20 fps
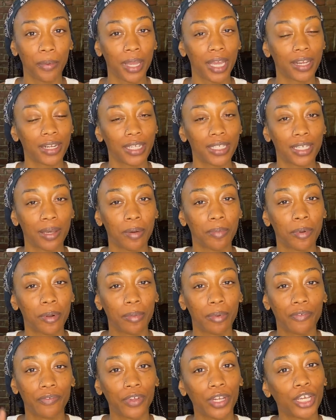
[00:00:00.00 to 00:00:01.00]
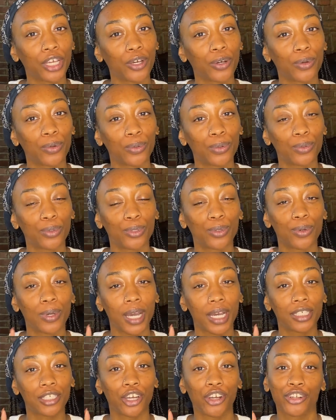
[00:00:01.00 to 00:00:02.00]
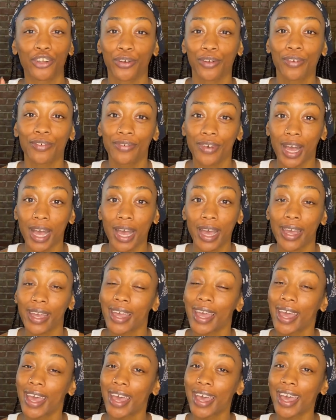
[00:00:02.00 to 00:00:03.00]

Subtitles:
way anytime I put up a video, you guys are notified.